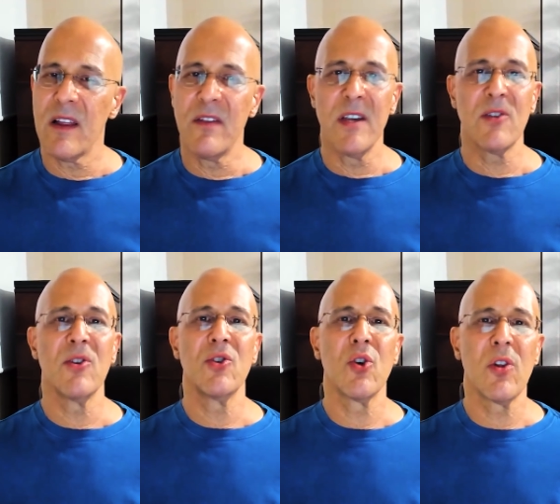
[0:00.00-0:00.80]
This
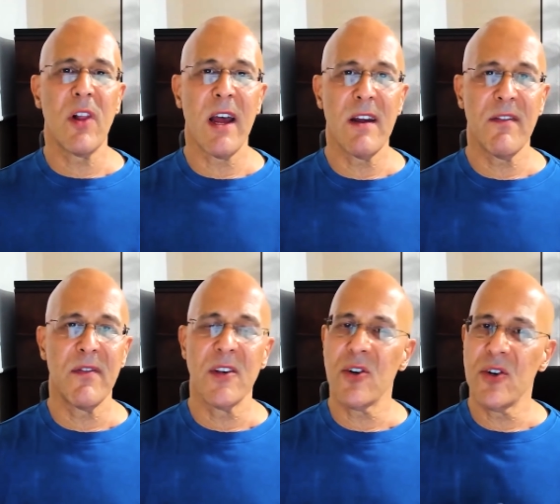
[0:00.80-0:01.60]
is your life.
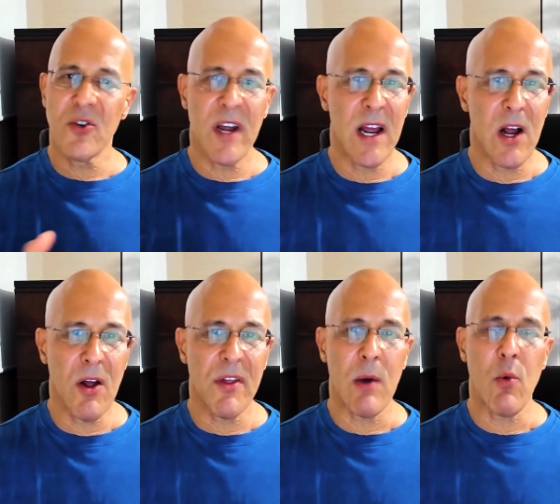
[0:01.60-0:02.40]
This is your
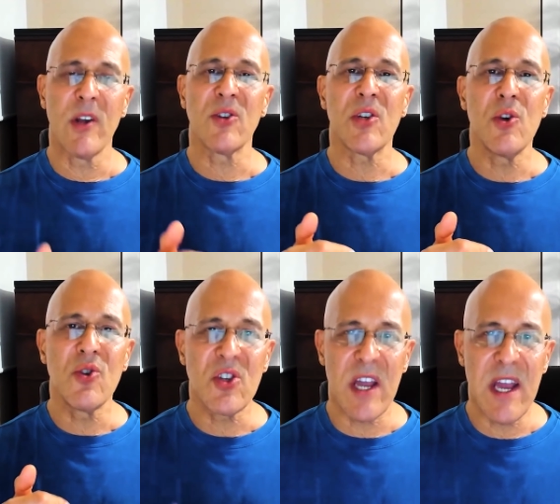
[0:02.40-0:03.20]
health. I want to see you
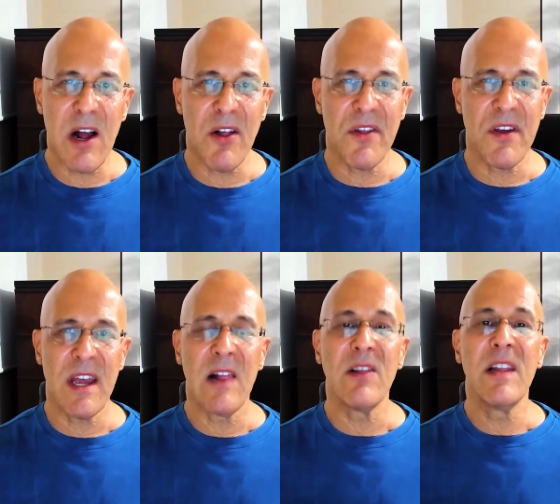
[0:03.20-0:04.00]
stay healthy
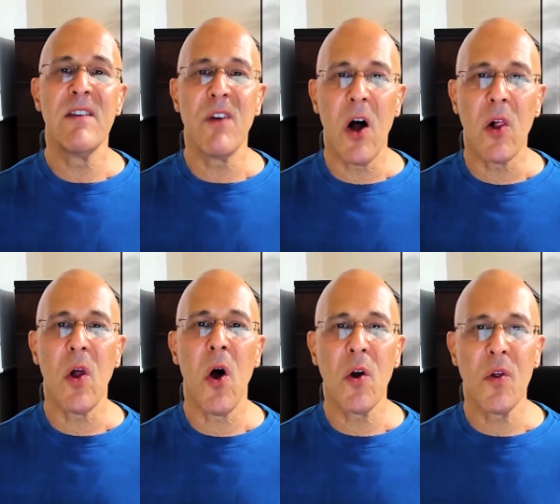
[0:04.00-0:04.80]
and live a
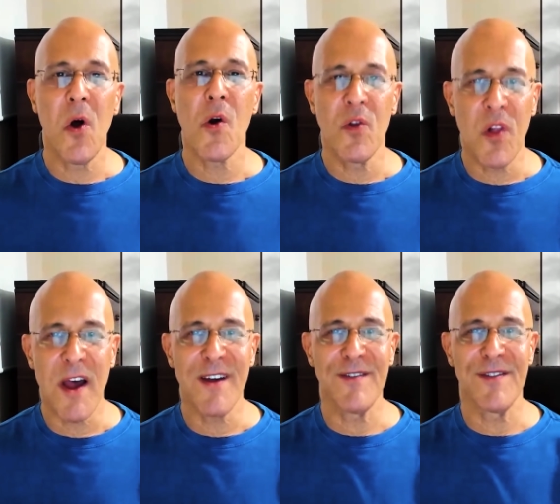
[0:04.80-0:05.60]
long, long
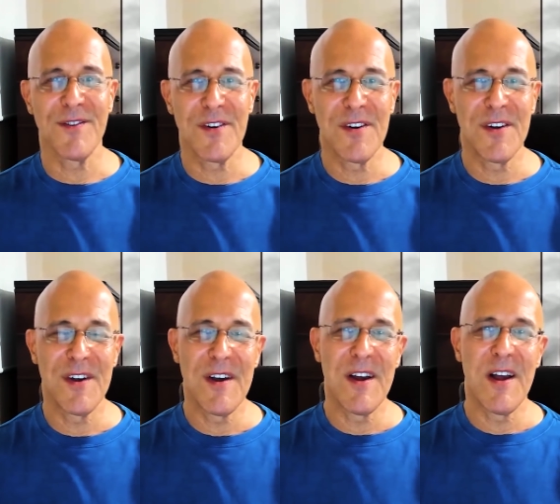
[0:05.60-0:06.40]
life.
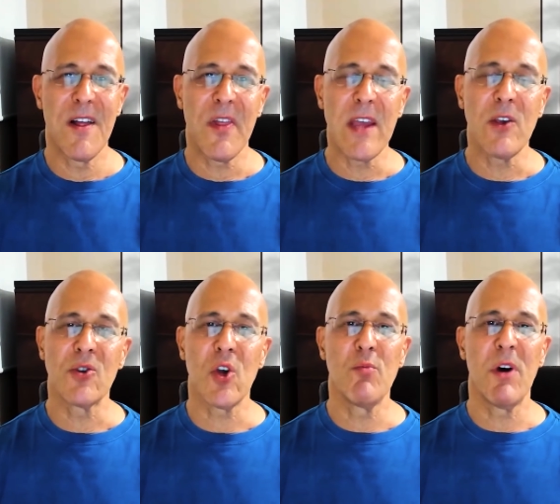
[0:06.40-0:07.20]
Thank you
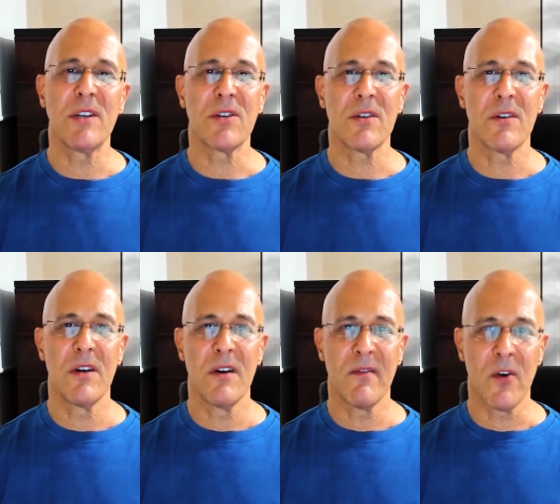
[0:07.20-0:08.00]
so much
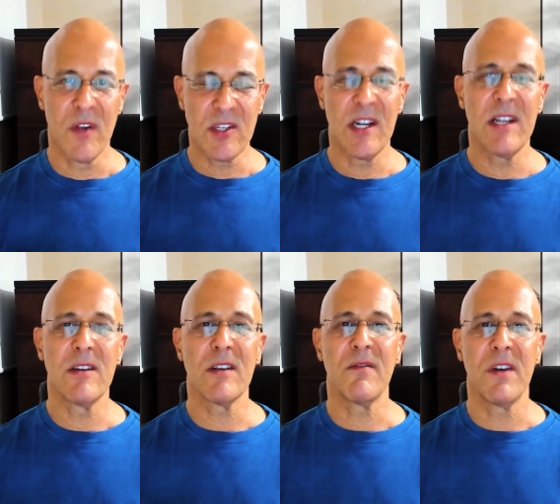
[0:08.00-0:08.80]
for listening to
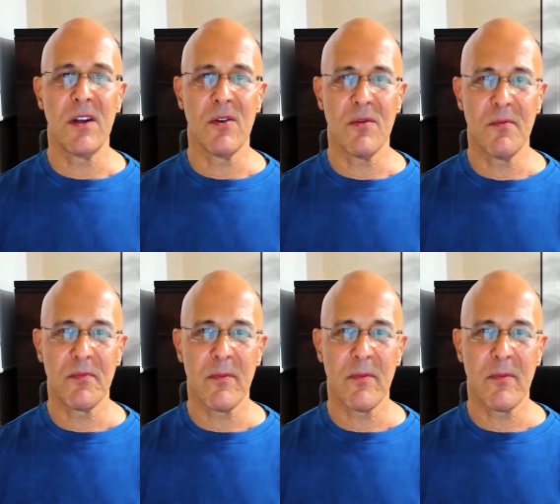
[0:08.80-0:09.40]
this video.